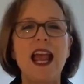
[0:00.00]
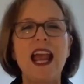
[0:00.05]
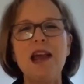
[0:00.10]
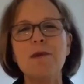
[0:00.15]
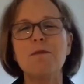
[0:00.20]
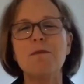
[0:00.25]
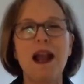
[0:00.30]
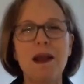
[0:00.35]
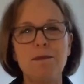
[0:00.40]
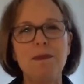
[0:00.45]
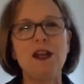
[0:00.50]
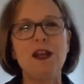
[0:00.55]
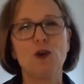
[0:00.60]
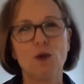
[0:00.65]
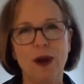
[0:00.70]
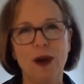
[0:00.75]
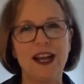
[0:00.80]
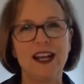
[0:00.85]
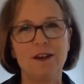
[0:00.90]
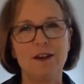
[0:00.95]
it might be
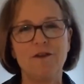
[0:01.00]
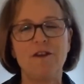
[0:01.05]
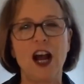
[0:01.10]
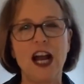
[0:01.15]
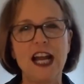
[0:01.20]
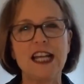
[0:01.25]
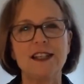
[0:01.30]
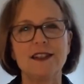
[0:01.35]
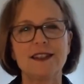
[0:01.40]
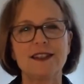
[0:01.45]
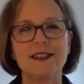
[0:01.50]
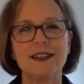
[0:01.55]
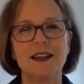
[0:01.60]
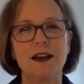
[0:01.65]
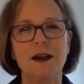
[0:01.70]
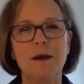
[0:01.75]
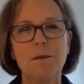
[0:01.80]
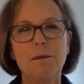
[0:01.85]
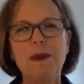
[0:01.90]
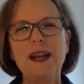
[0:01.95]
great advice,
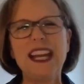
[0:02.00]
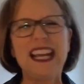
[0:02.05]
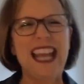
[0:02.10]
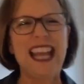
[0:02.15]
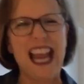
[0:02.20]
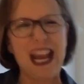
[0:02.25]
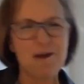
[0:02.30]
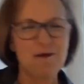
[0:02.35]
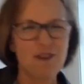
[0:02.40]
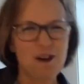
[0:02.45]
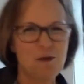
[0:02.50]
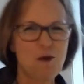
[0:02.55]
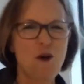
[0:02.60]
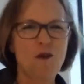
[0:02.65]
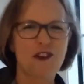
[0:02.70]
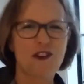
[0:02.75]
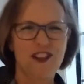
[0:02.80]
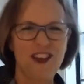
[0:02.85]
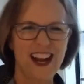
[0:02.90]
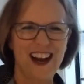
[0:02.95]
but it came from
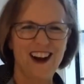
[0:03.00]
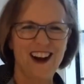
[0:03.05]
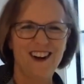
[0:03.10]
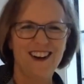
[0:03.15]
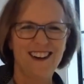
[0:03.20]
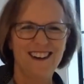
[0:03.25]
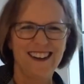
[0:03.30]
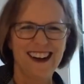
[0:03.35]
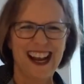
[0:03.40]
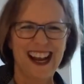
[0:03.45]
over there.